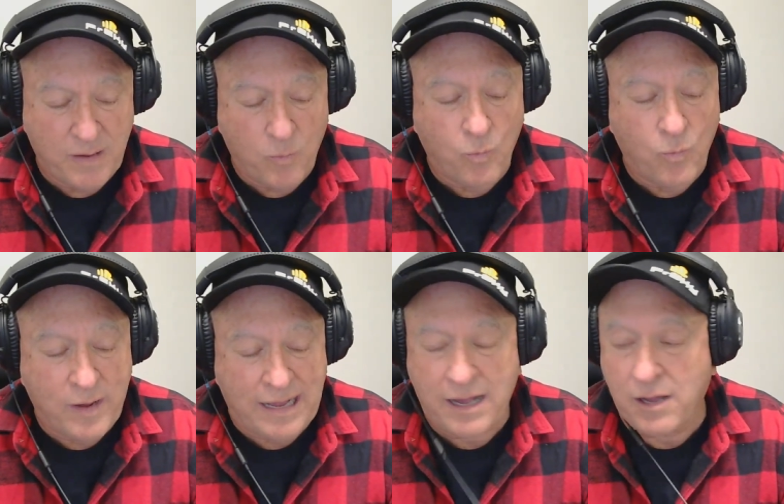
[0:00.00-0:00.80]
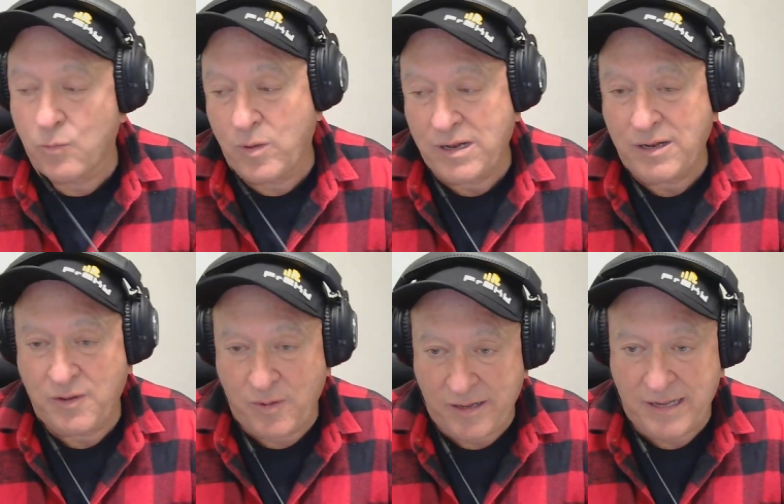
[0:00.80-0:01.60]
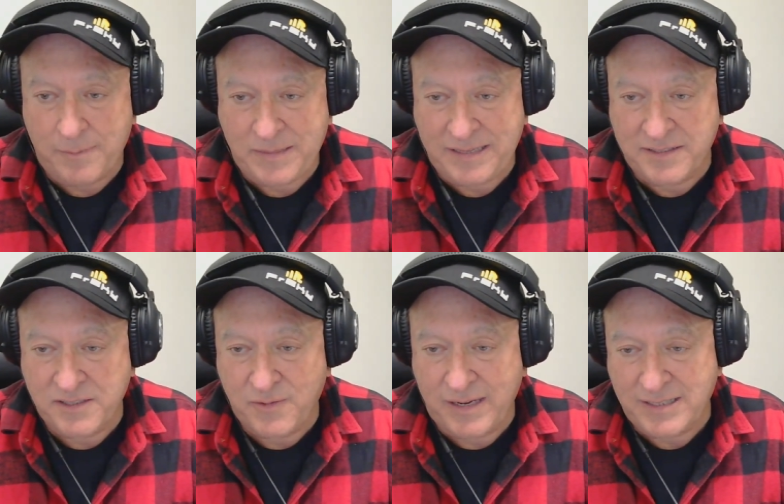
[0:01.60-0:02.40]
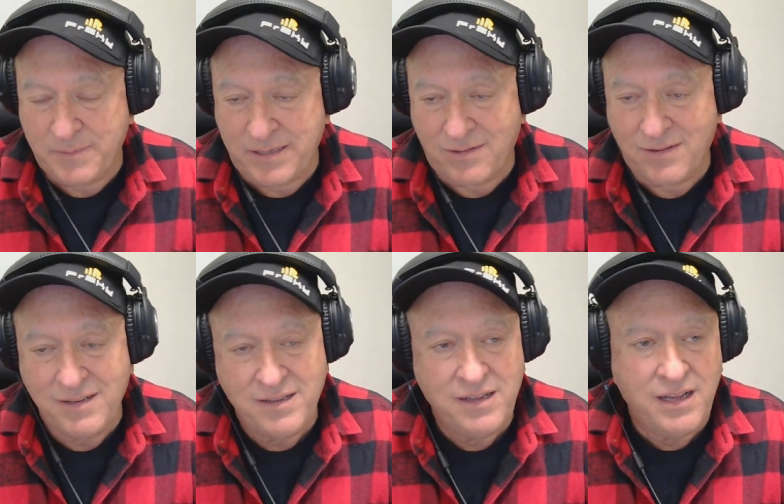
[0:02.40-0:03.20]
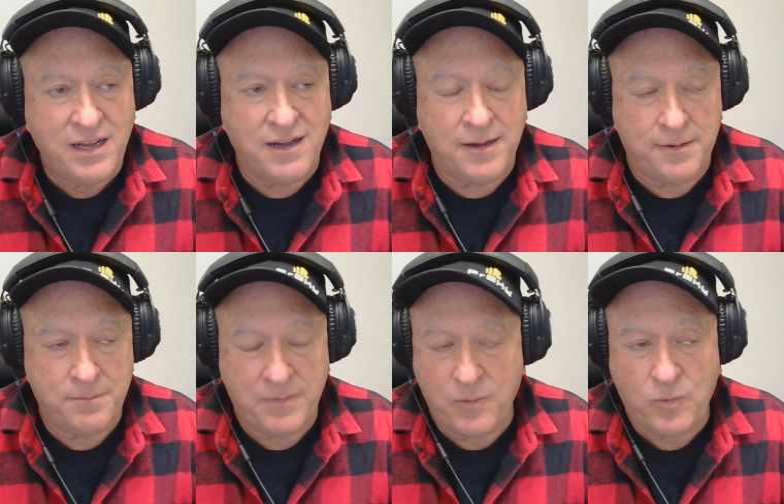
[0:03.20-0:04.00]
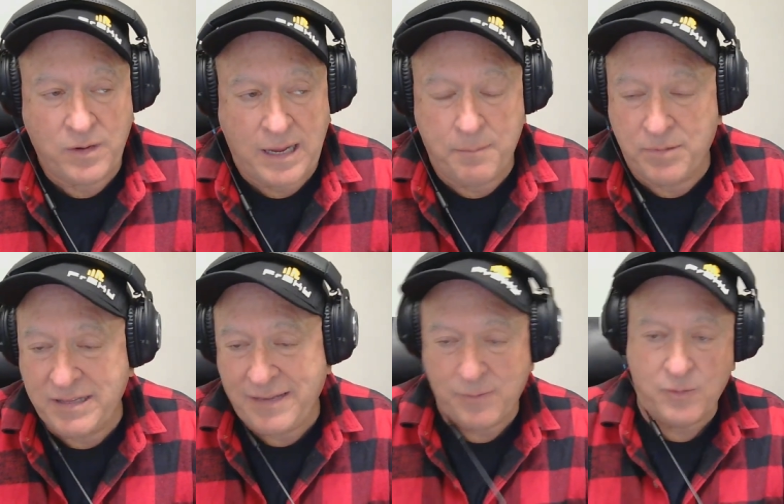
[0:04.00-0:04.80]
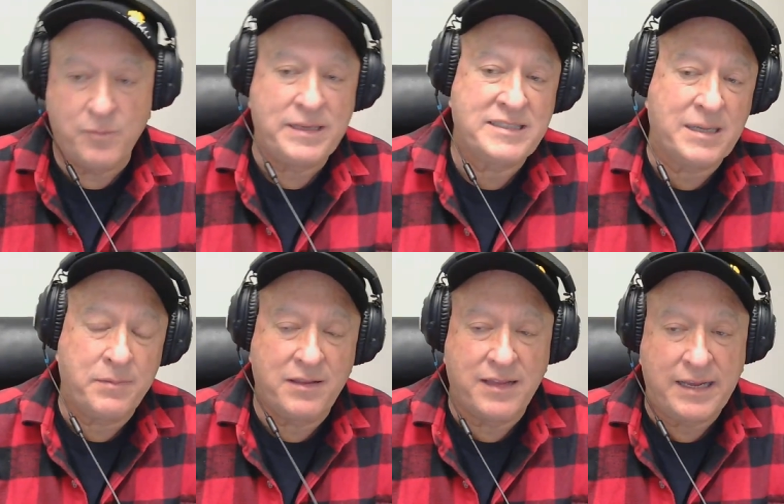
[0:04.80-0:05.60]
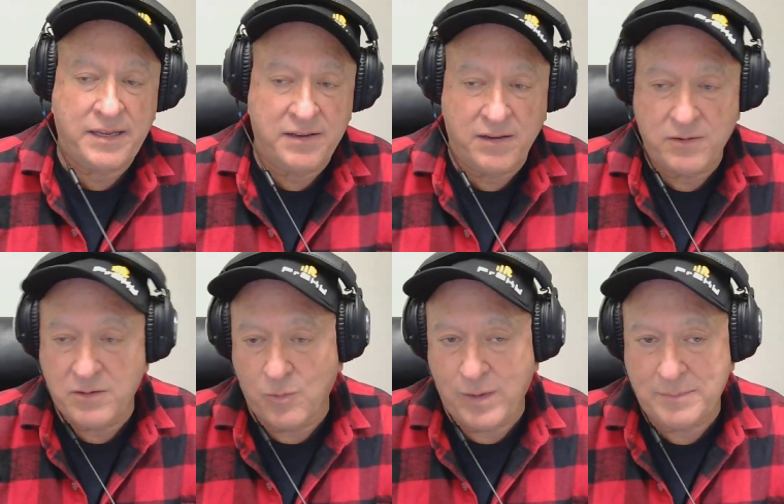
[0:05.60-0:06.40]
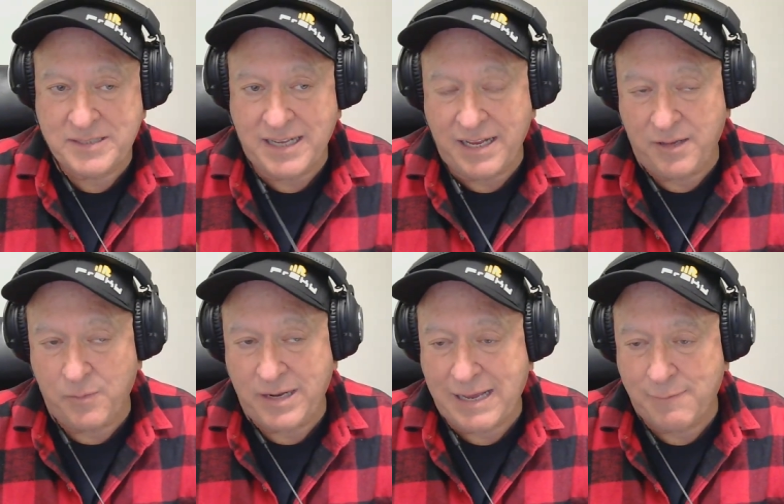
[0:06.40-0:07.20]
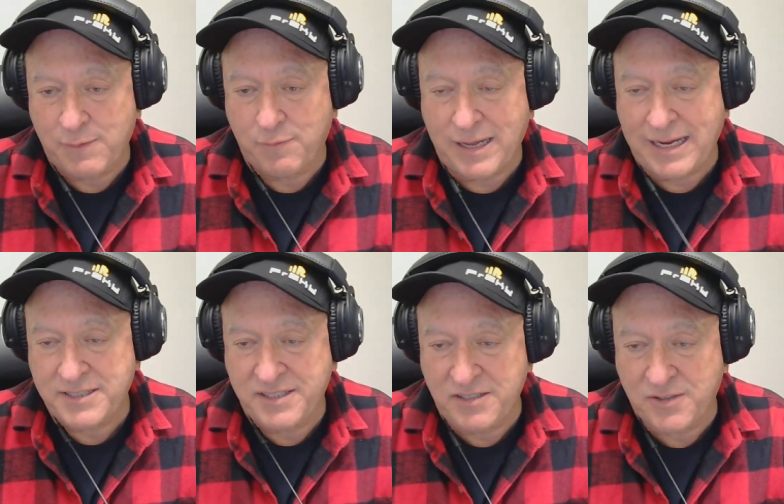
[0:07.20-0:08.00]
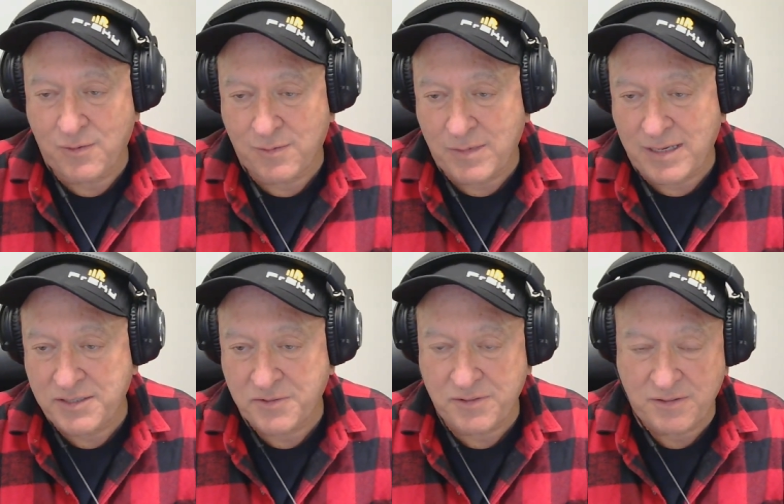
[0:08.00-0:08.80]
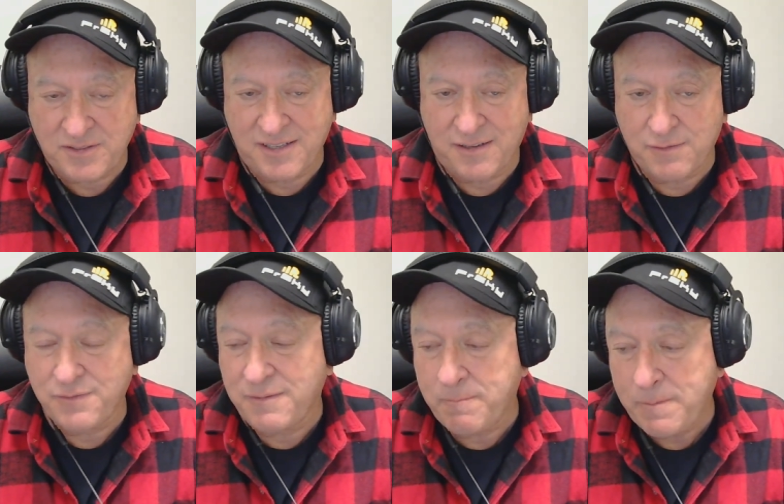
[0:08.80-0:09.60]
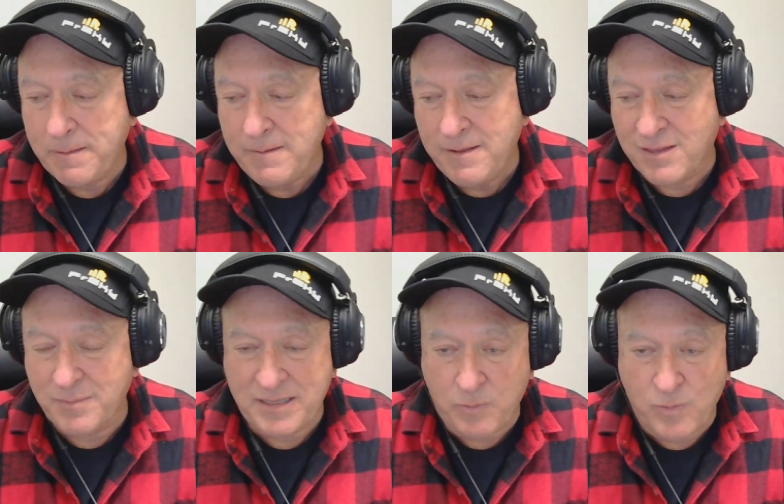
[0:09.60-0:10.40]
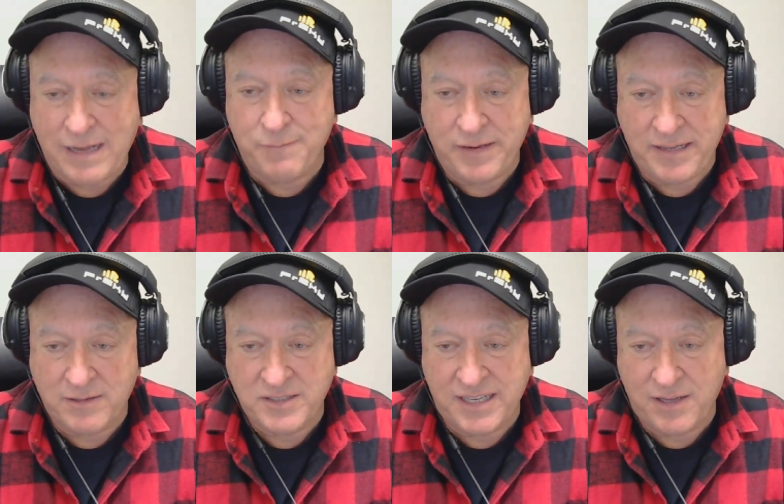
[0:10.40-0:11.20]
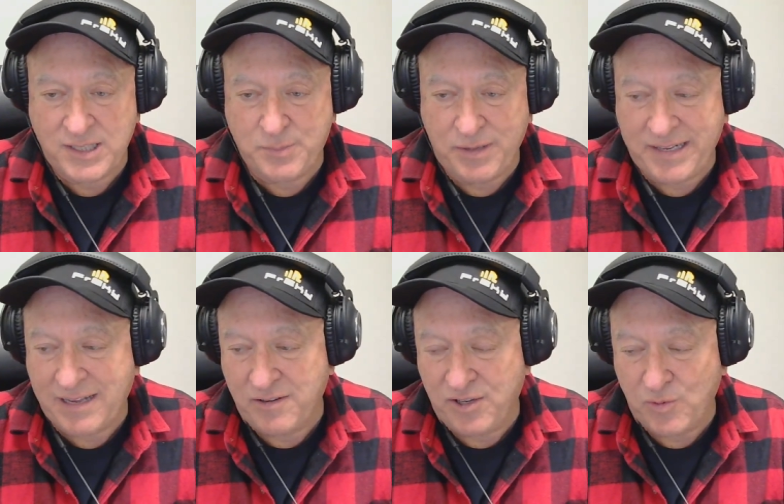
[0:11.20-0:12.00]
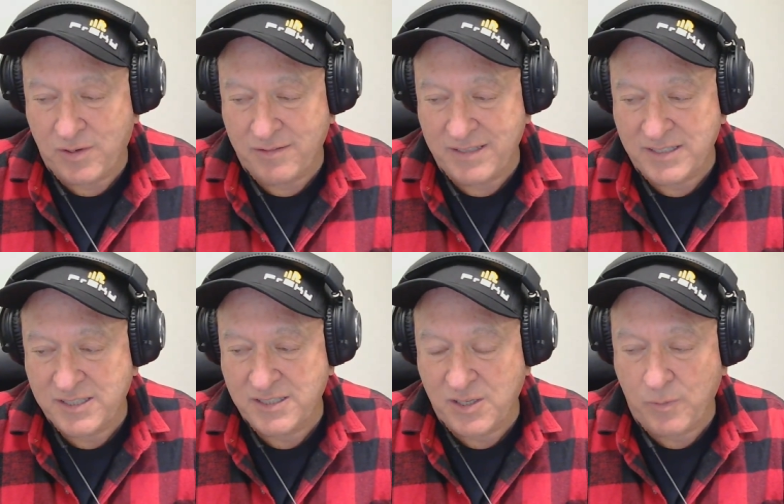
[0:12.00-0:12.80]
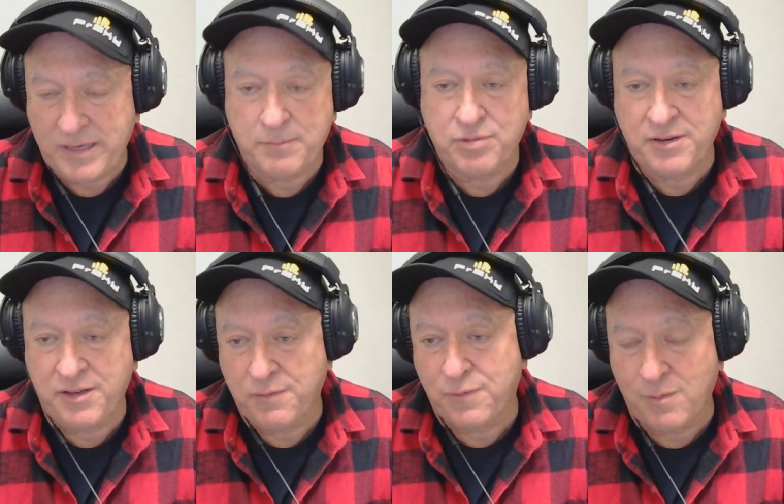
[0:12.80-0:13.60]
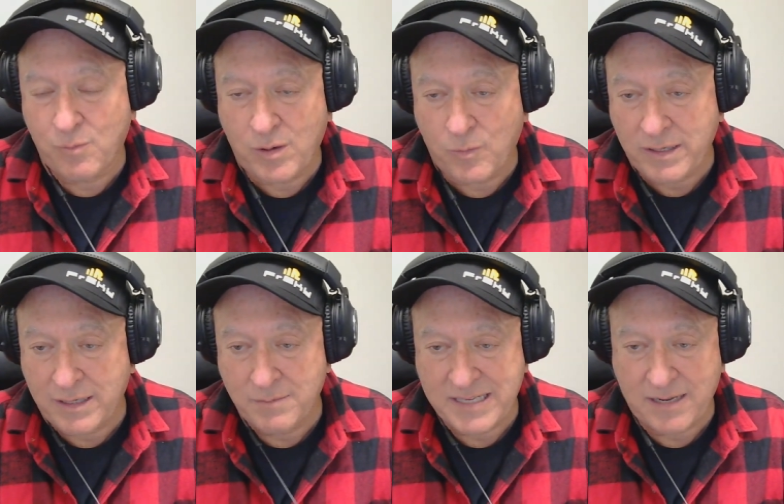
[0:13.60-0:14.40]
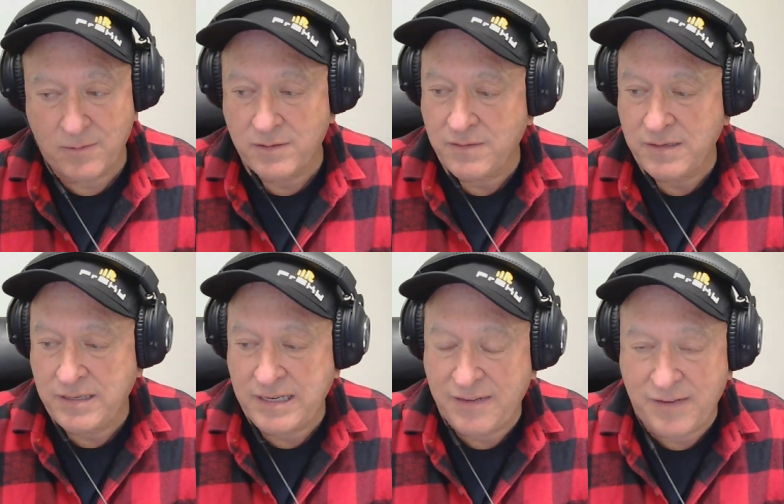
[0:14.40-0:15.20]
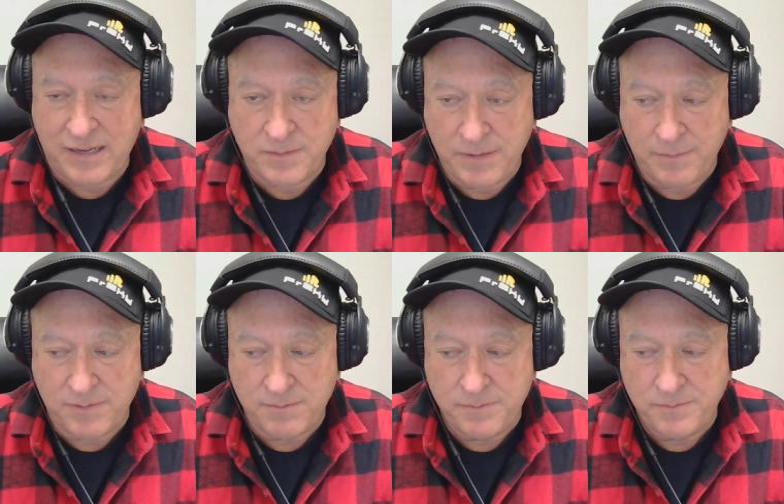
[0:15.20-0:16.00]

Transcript: what, how do, do you update this transmitter? Um, I believe it would be something like you go to a website and you would have to flash the internal module yourself and there'll be we'll have videos out explaining how to do all this so we can put new firmware when it comes out give it out to people